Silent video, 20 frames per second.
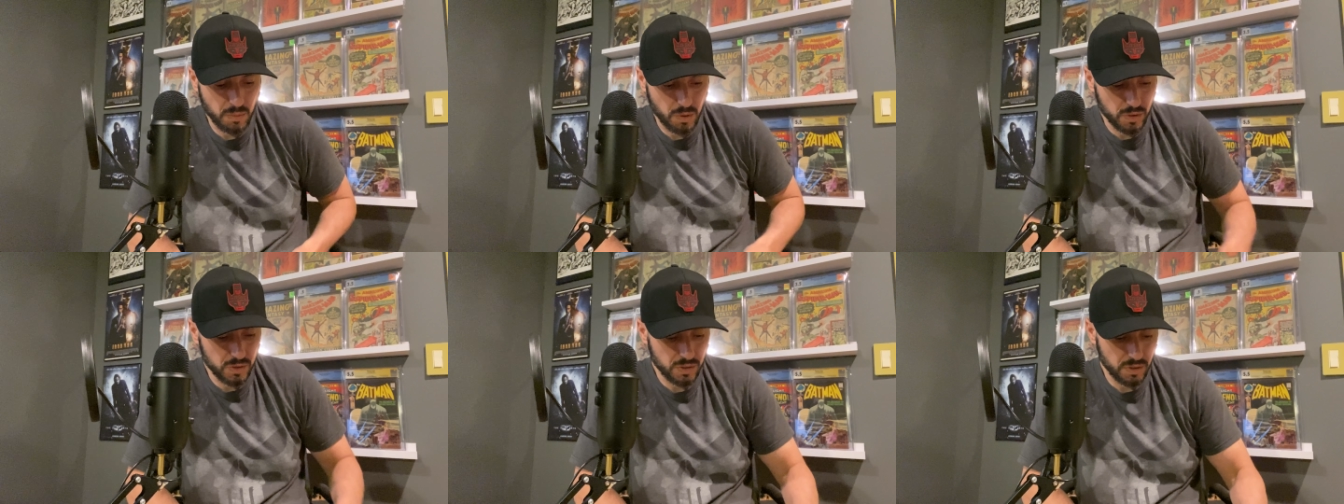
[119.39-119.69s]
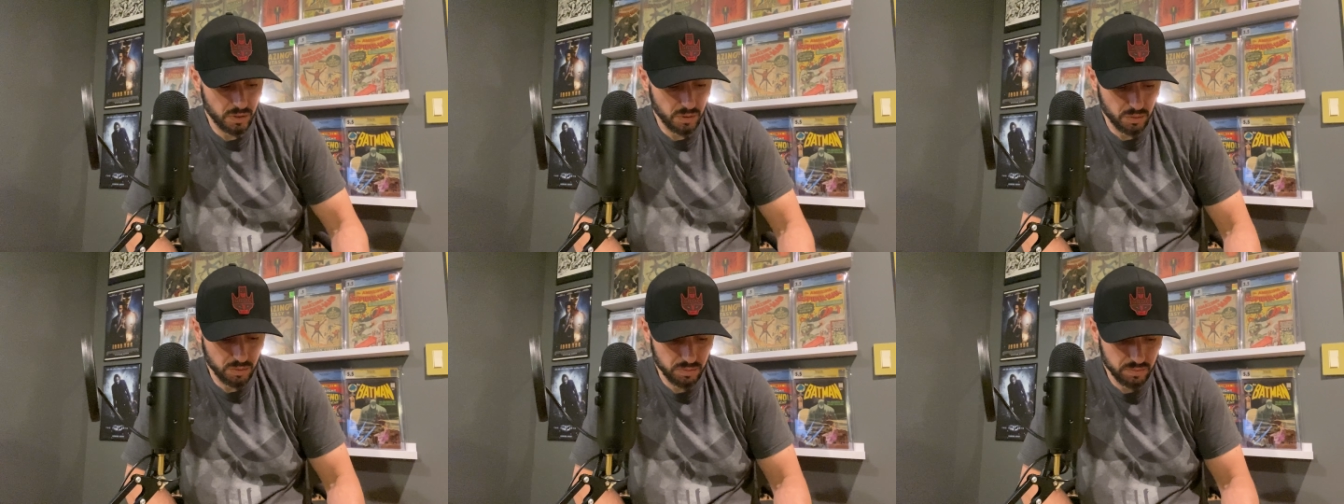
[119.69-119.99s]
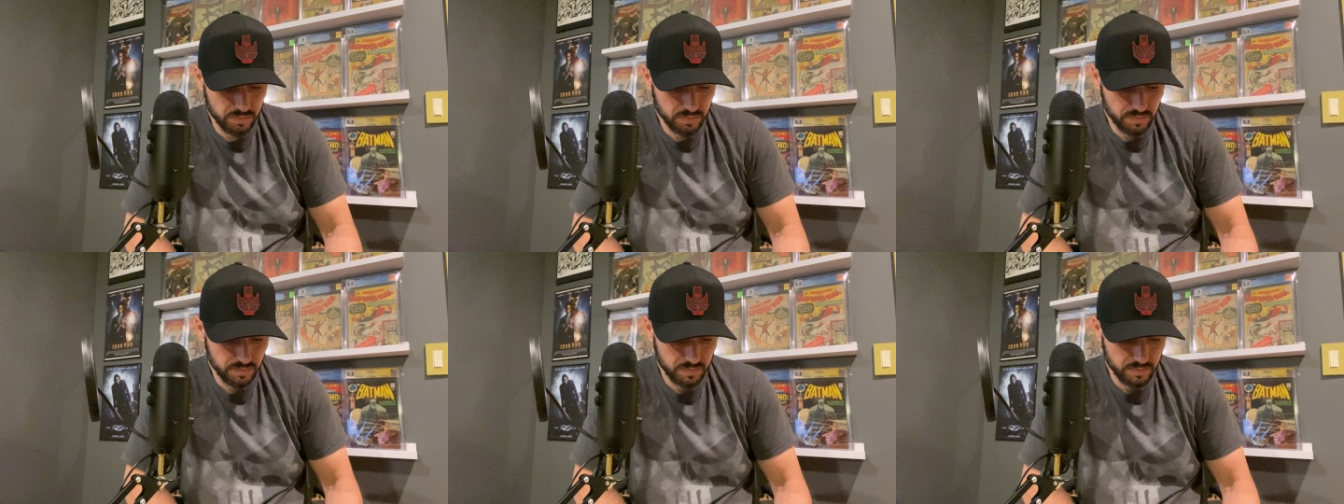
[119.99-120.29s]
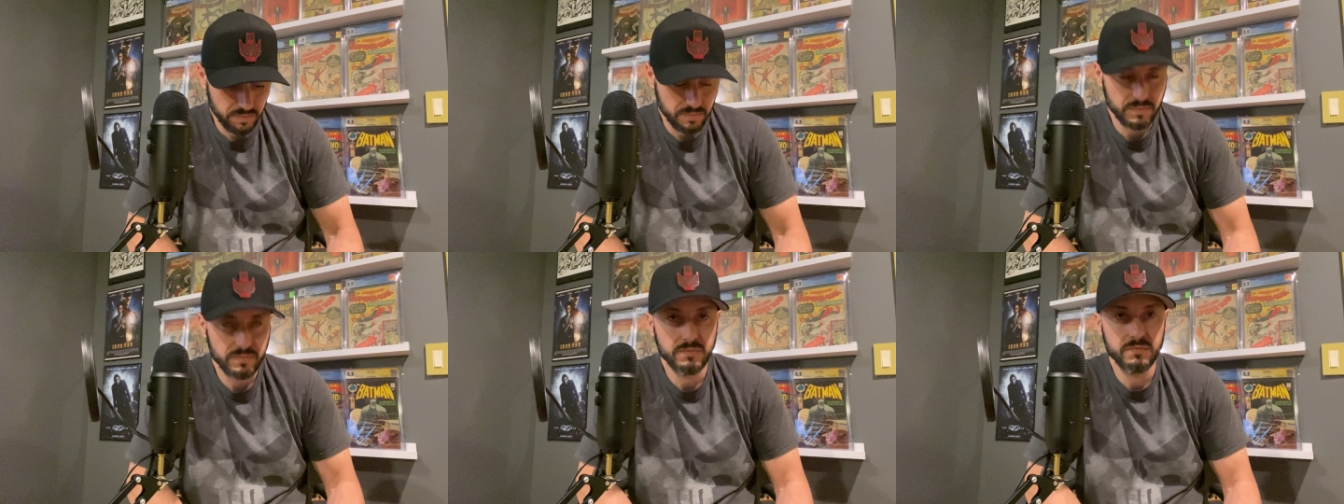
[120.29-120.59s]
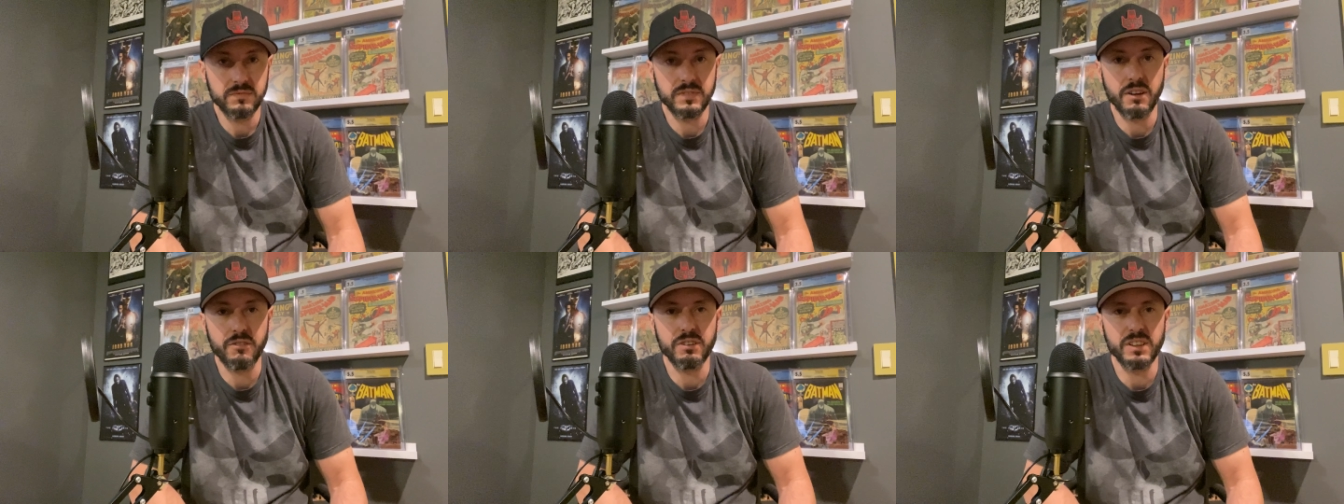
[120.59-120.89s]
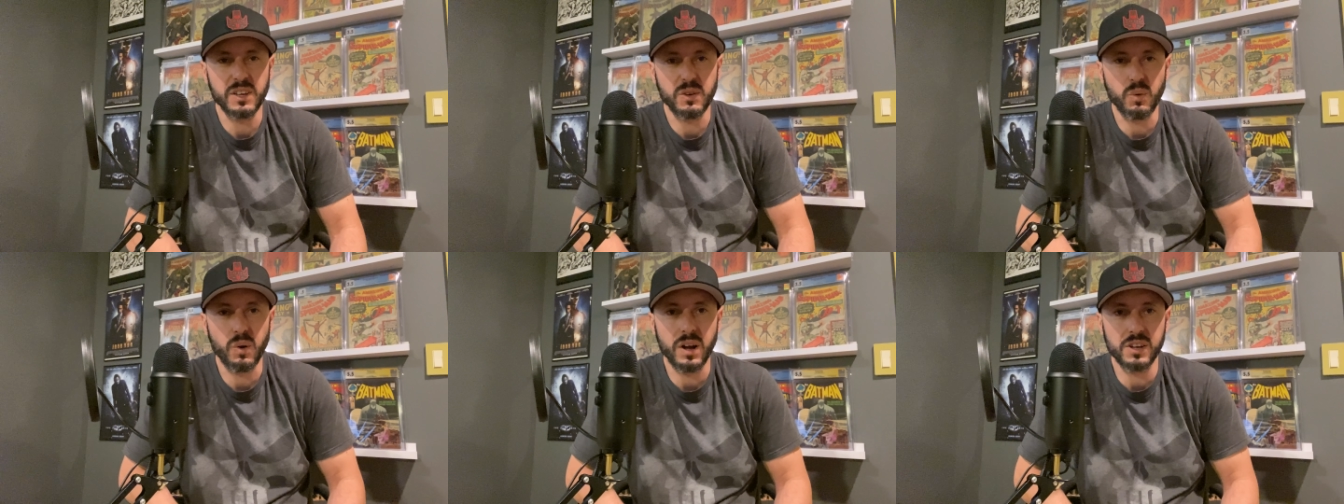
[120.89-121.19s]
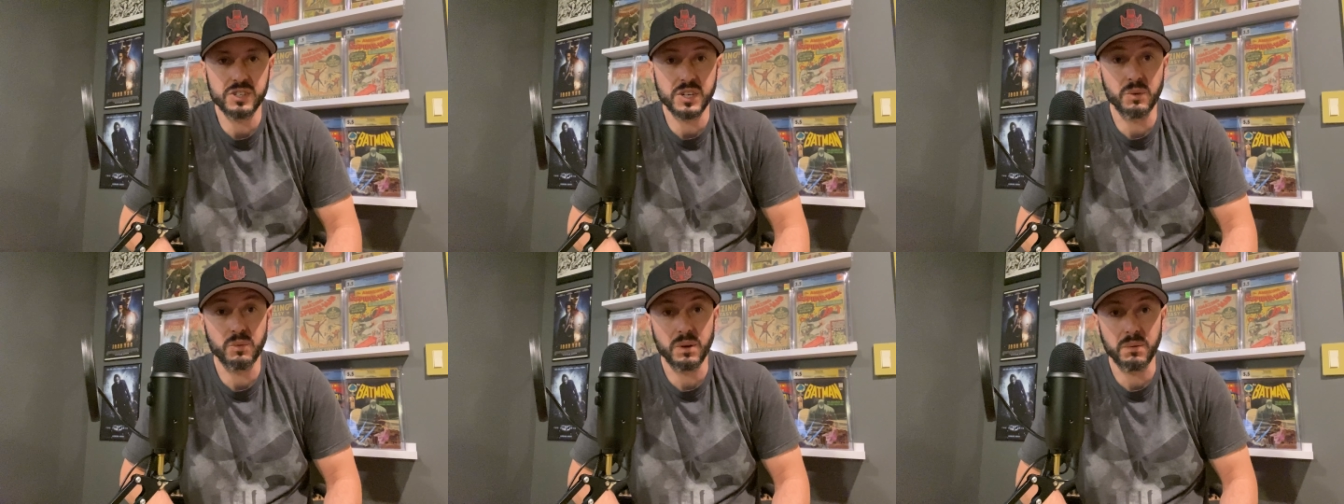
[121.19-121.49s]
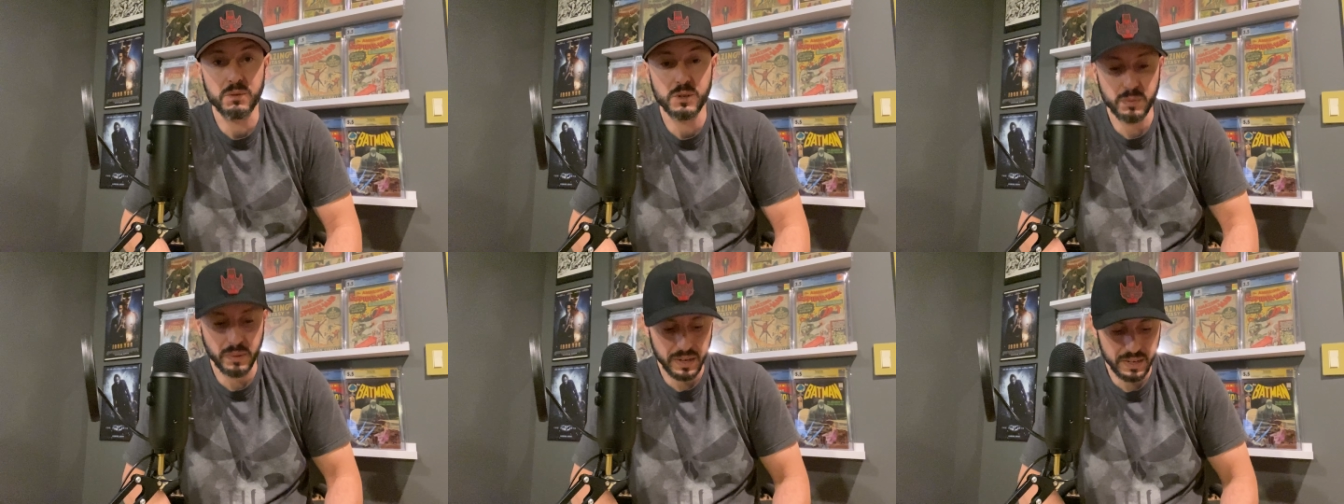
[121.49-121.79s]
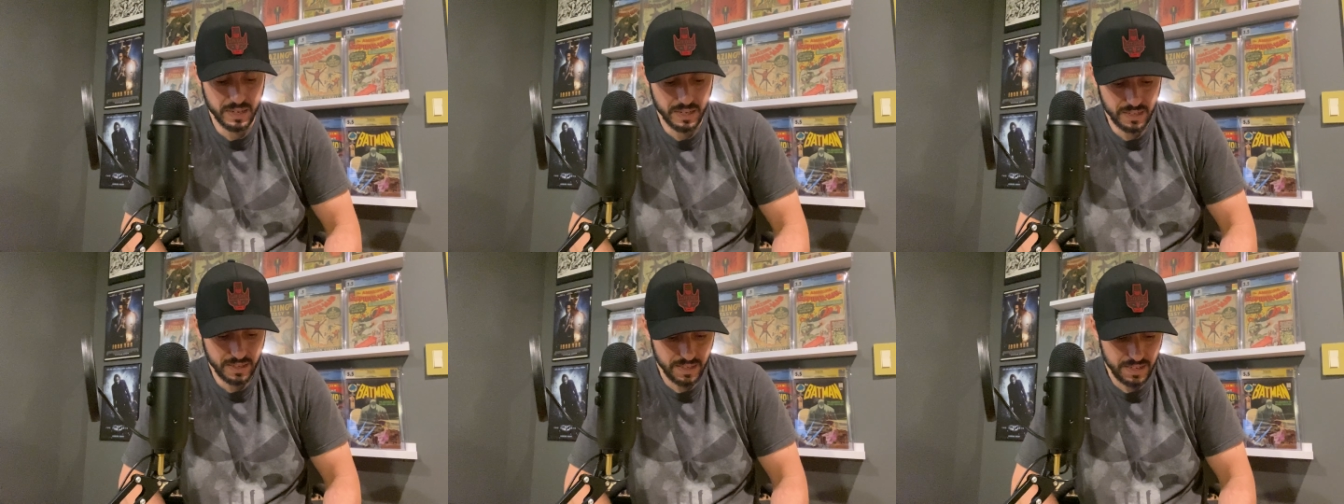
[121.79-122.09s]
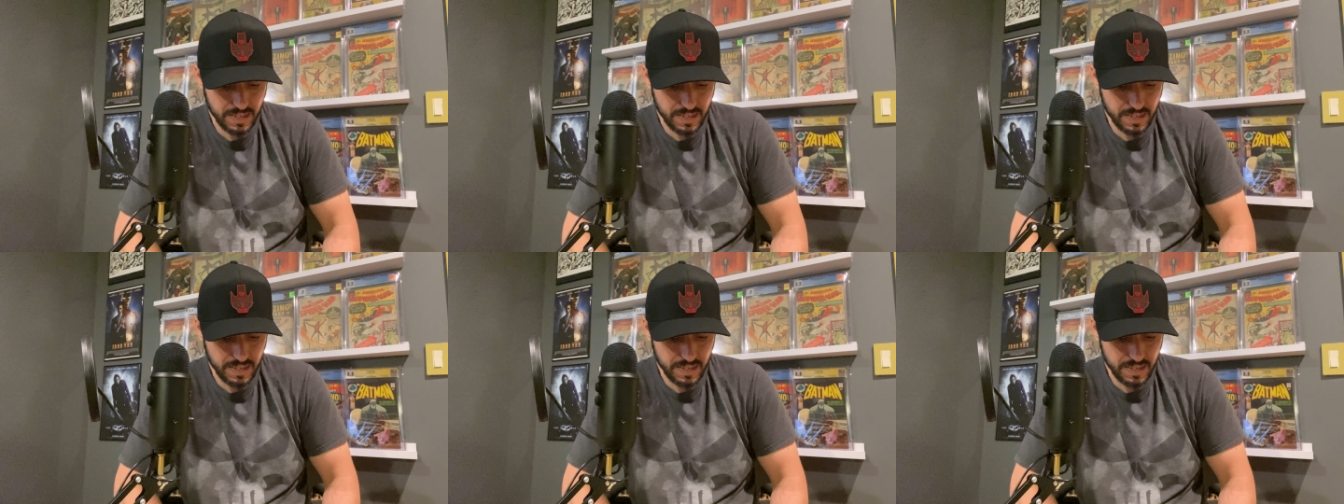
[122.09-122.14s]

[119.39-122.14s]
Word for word: also not really watching what I'm spending,